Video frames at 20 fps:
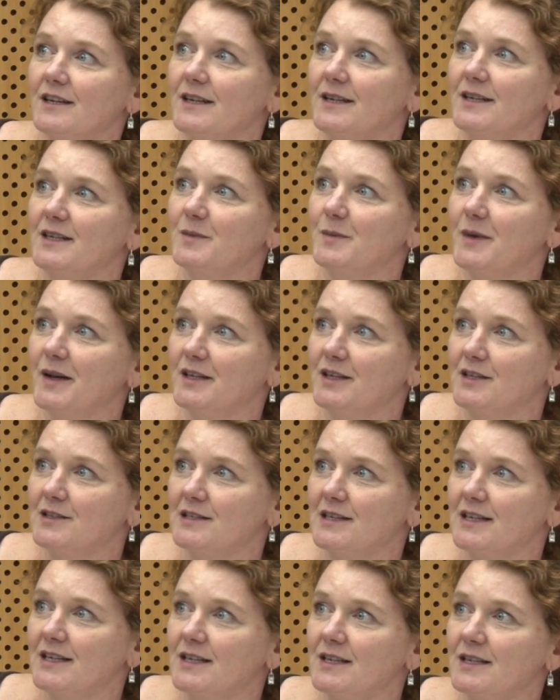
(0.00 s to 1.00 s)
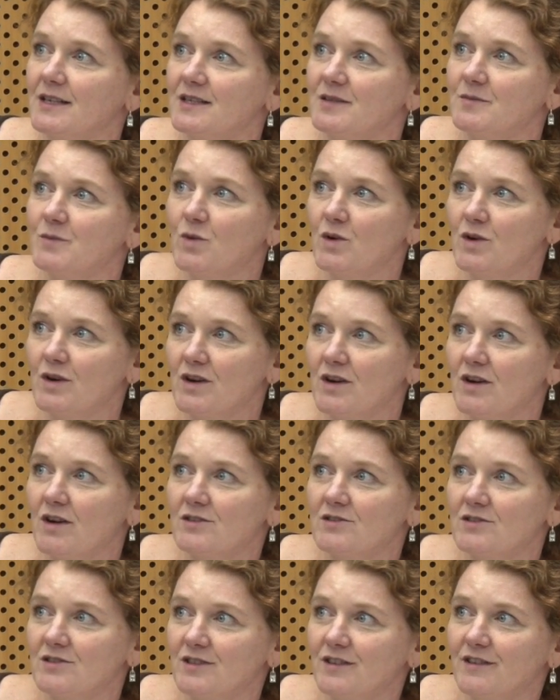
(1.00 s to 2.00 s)
independently is more
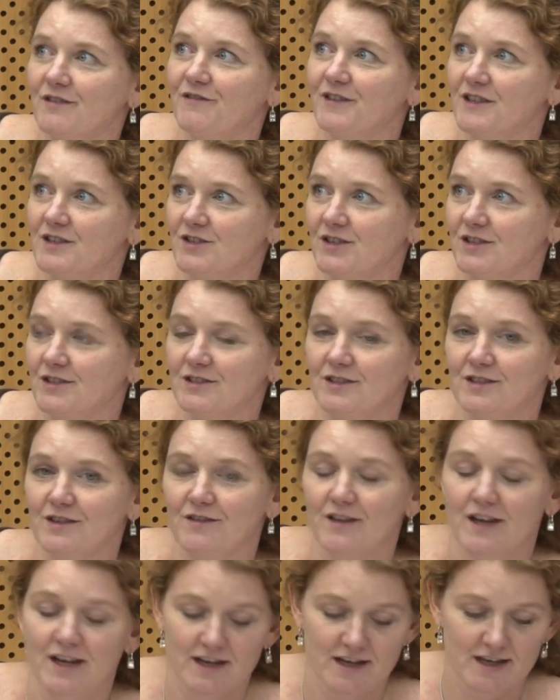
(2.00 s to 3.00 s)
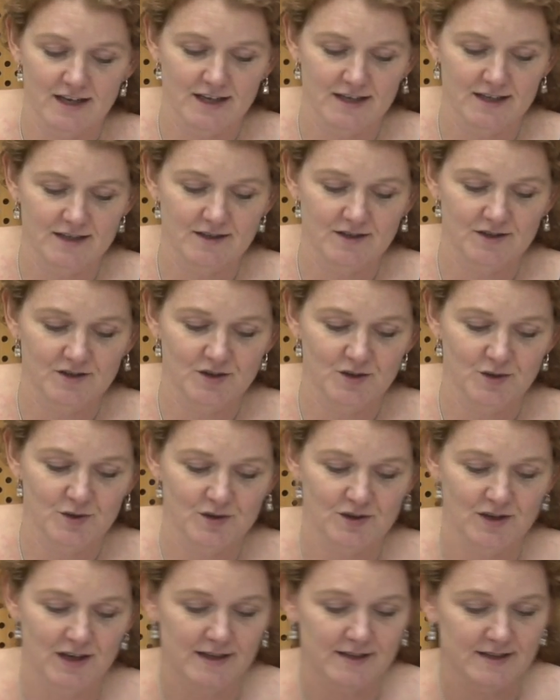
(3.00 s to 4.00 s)
cost efficient than
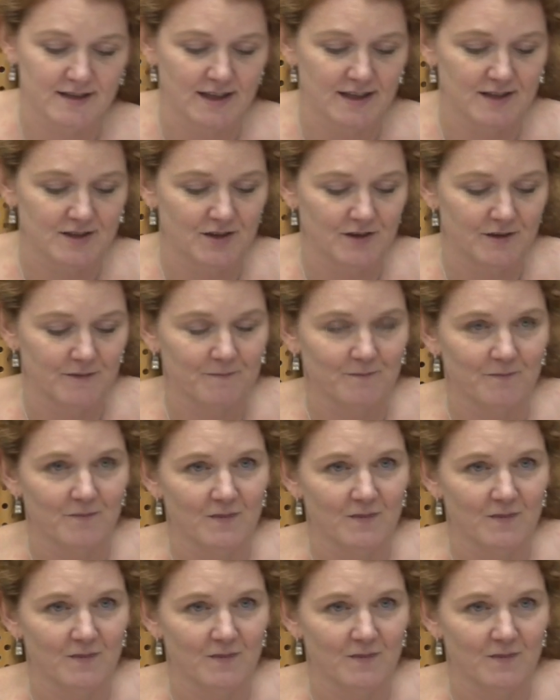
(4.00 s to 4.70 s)
institutionalization.